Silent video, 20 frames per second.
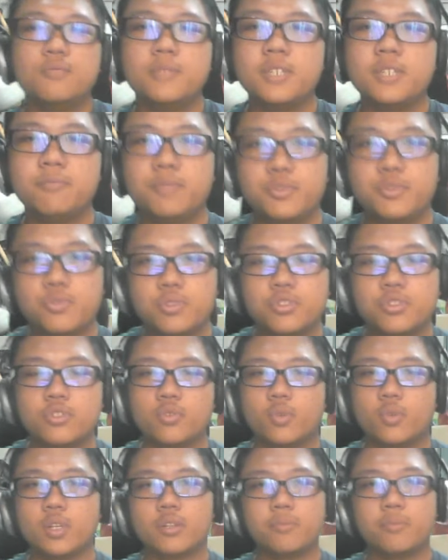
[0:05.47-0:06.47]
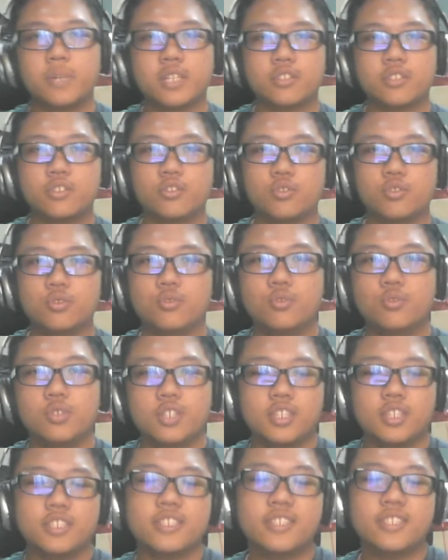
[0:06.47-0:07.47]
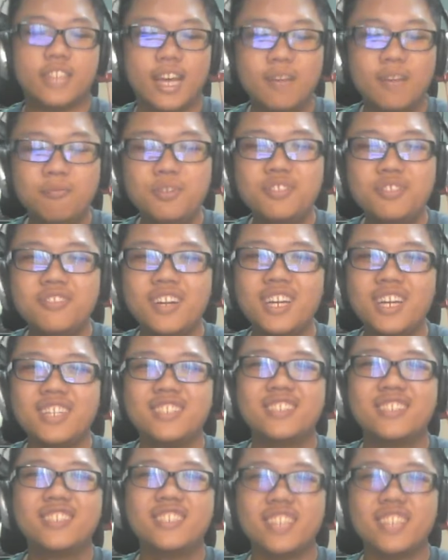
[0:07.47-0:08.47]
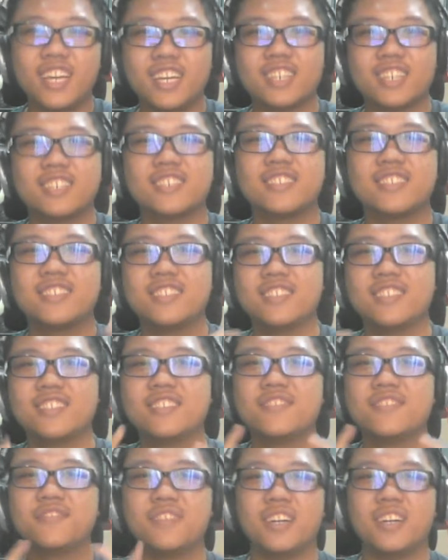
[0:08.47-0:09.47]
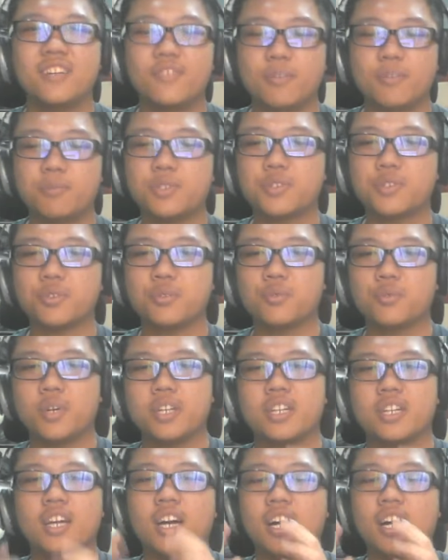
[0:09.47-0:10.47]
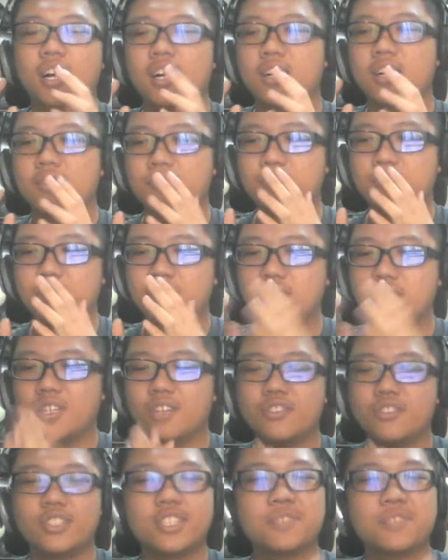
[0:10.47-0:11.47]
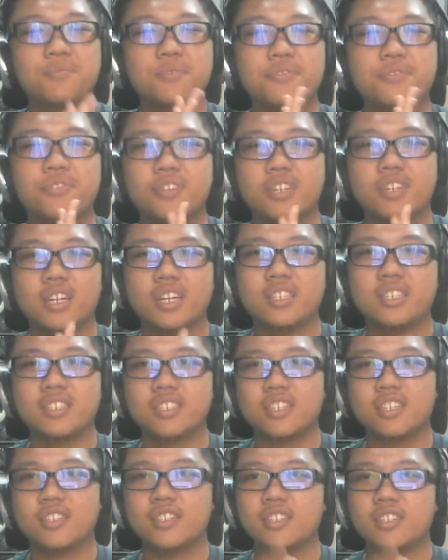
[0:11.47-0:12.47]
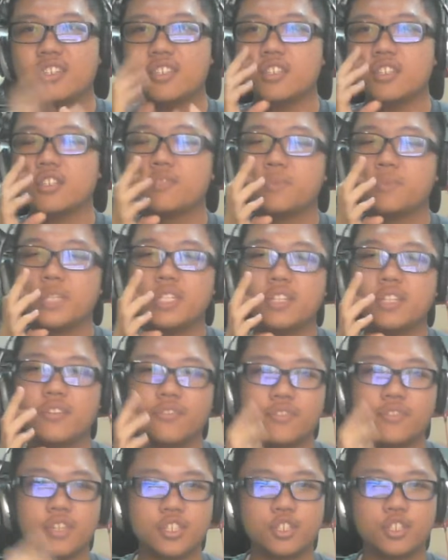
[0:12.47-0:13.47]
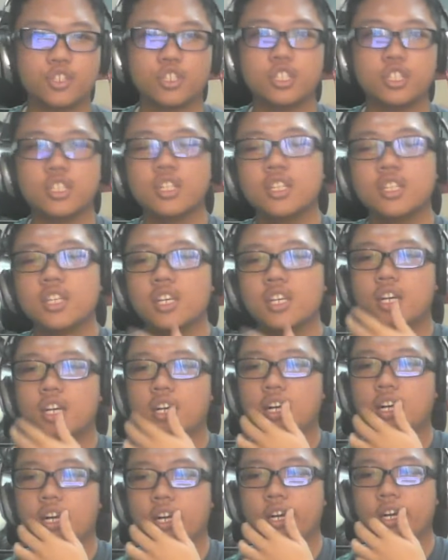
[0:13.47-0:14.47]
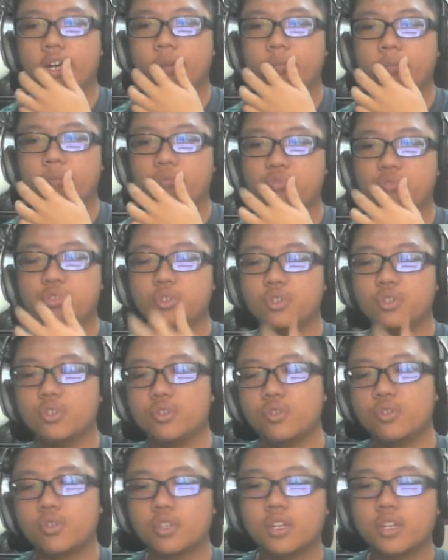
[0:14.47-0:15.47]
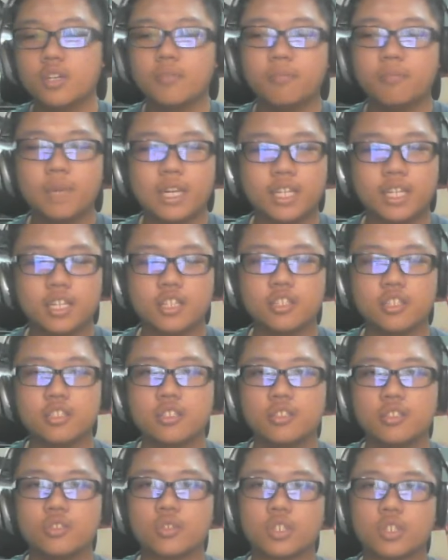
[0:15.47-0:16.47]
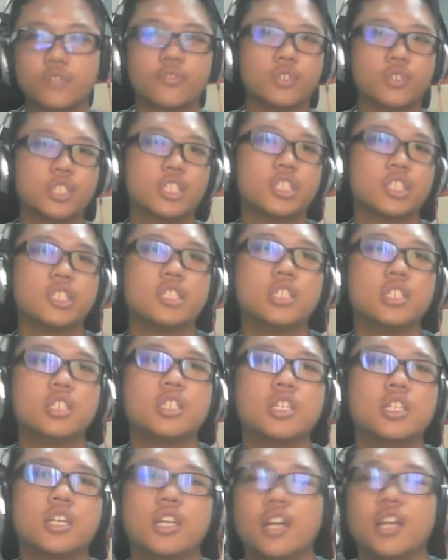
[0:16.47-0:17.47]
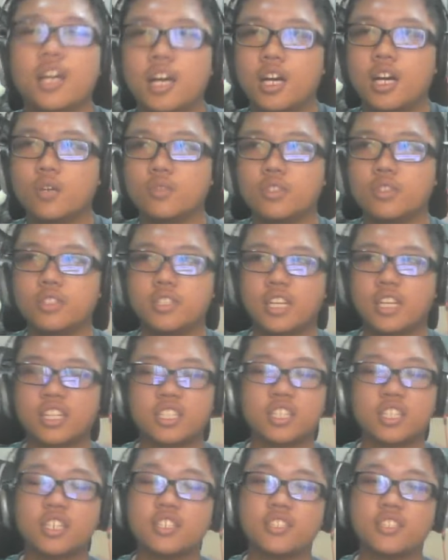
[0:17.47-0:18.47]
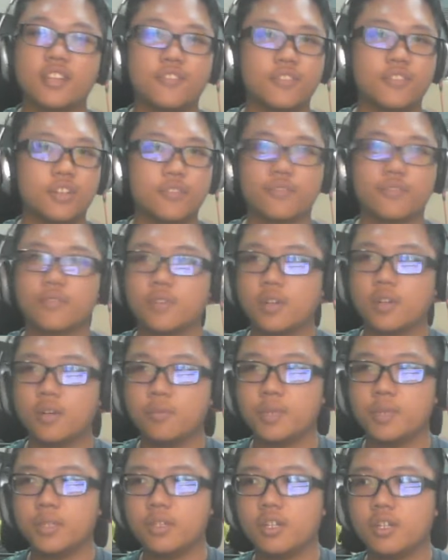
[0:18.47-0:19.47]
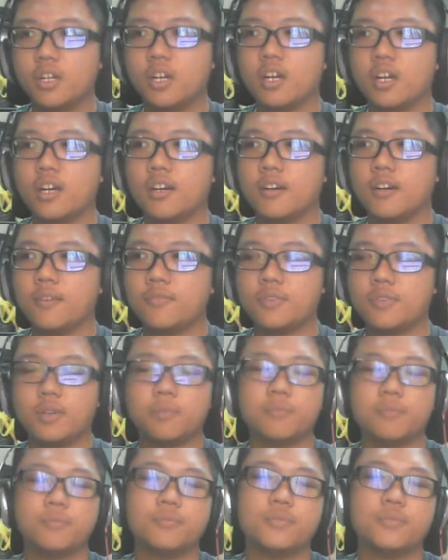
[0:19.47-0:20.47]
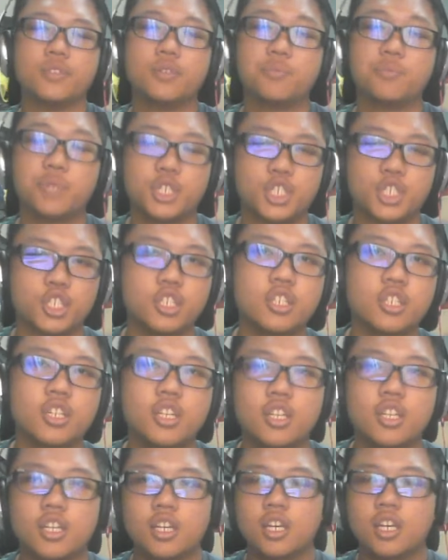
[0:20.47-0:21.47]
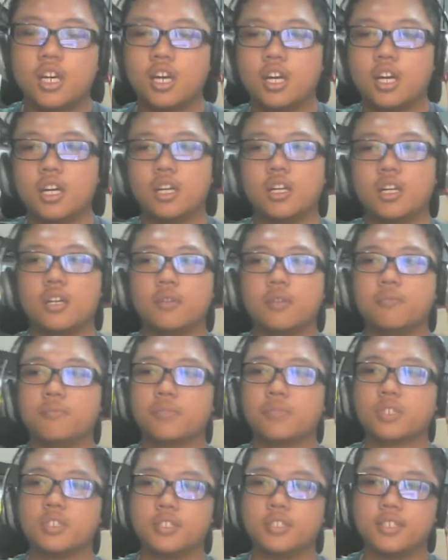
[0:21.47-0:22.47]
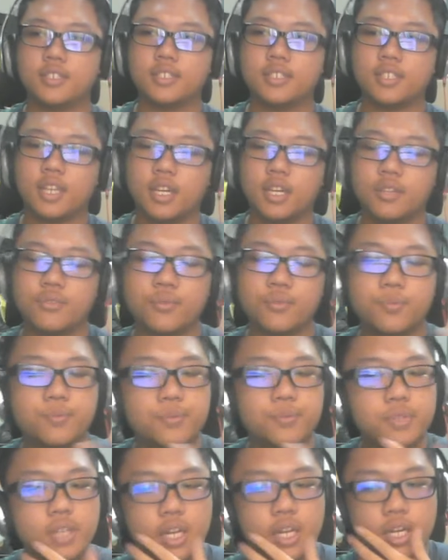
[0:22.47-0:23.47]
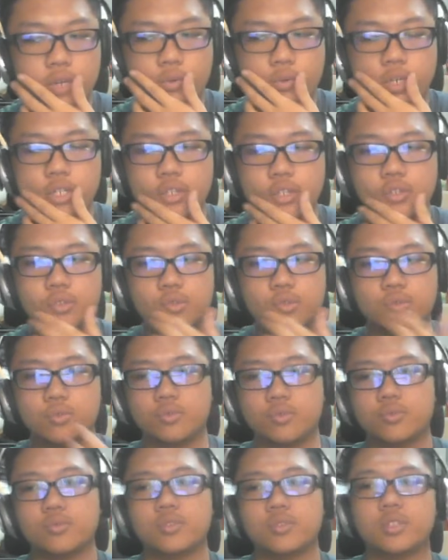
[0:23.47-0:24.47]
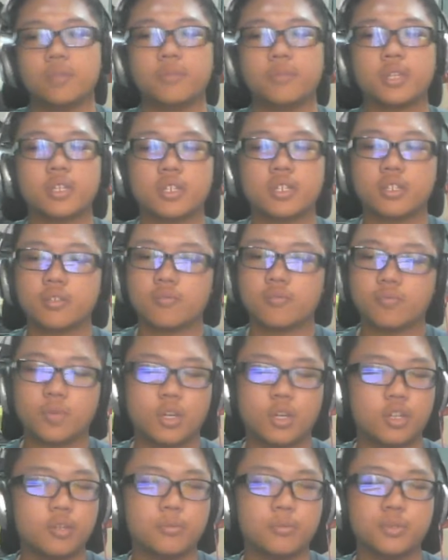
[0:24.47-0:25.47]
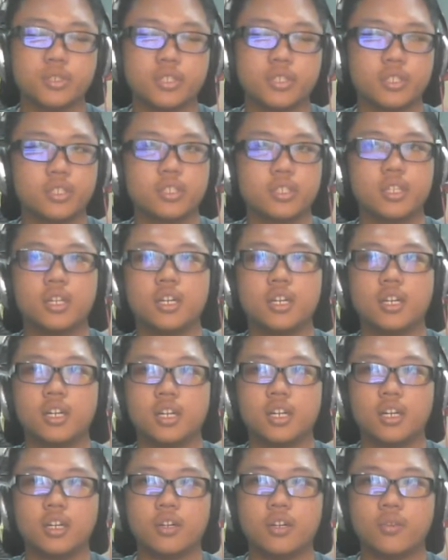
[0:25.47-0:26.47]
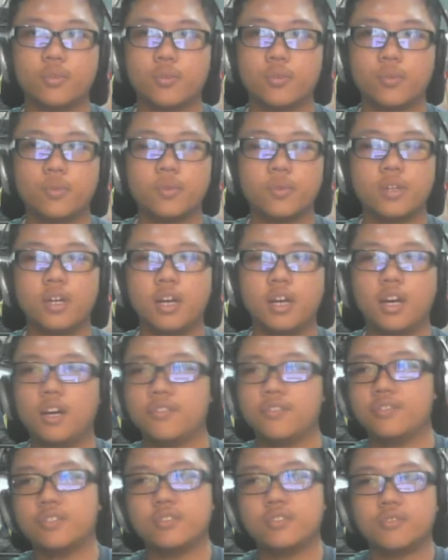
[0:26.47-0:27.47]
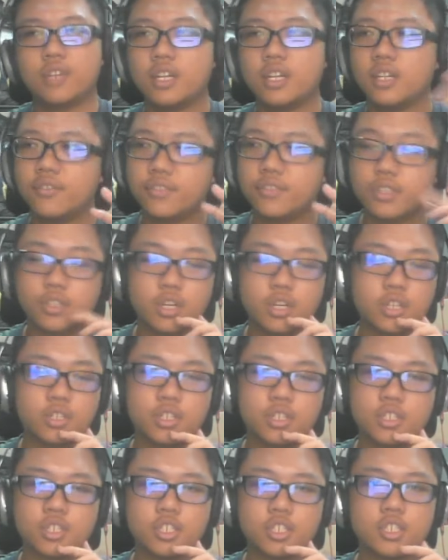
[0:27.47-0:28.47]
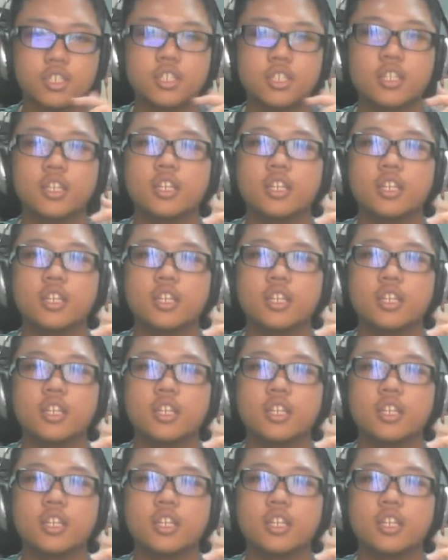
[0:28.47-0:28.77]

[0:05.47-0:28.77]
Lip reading: my name is WALTR, and welcome back to Samurai Jack Season 5 Episode 1. Now, just before I start, a little bit of history. So, back in 2014, I was actually suffering a bit from depression because I went through something horrible right after graduation.